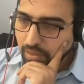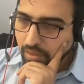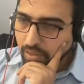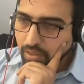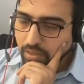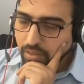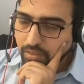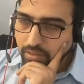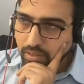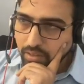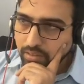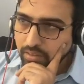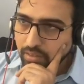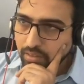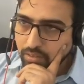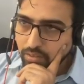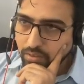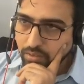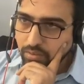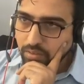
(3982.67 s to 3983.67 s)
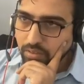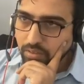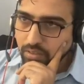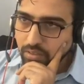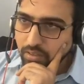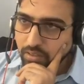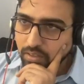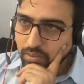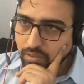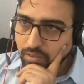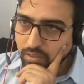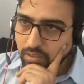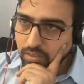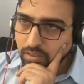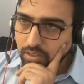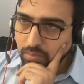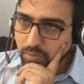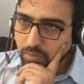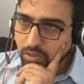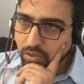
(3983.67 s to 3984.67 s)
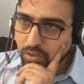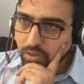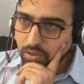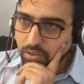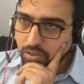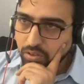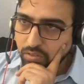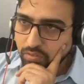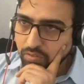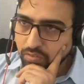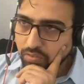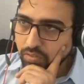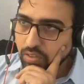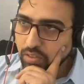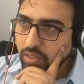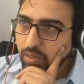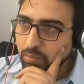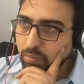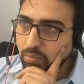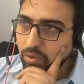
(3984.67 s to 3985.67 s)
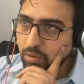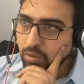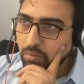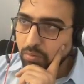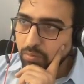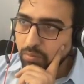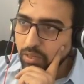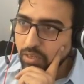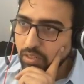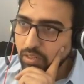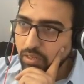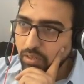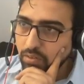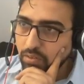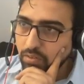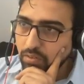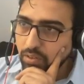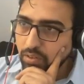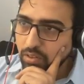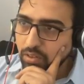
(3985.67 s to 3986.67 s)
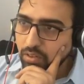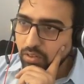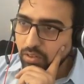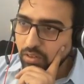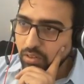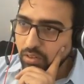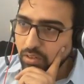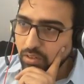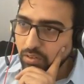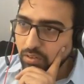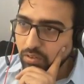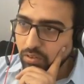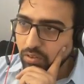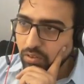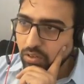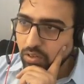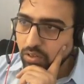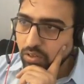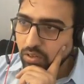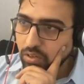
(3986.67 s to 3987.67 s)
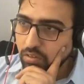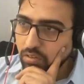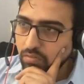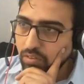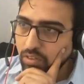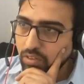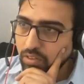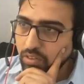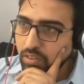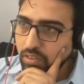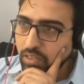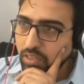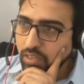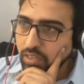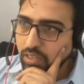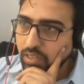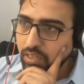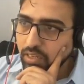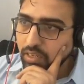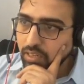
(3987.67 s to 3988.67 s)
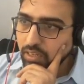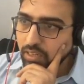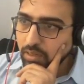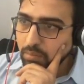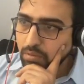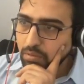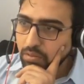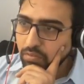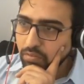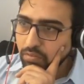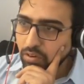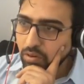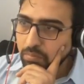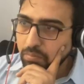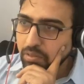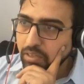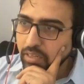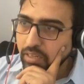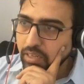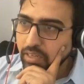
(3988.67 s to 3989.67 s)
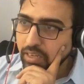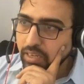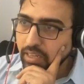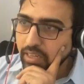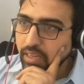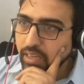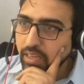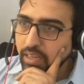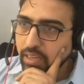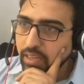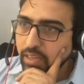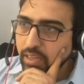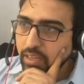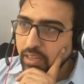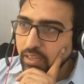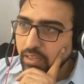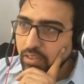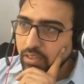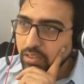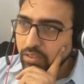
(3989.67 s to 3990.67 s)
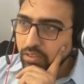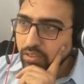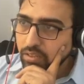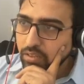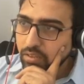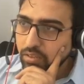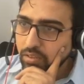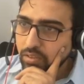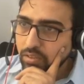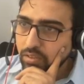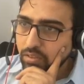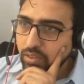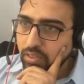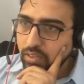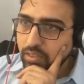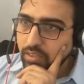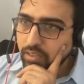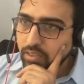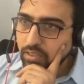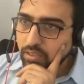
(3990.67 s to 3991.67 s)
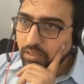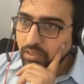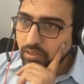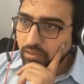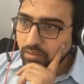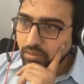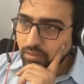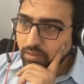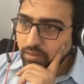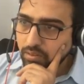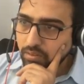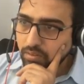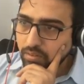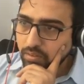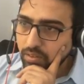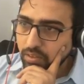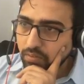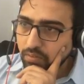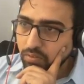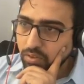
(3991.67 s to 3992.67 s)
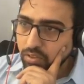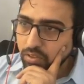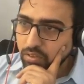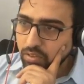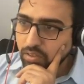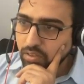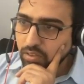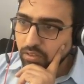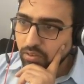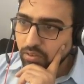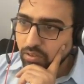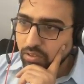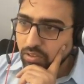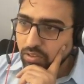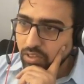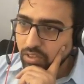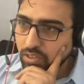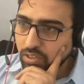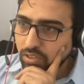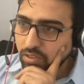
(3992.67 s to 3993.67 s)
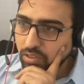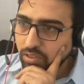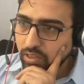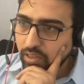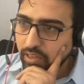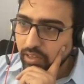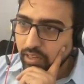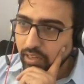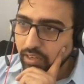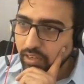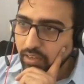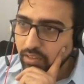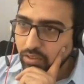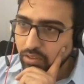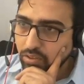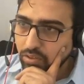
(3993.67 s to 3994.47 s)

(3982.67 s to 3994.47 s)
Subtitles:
Yeah, that so it is just because of the problem that you could not configure the data table form correctly. So I'll just give you those instructions again.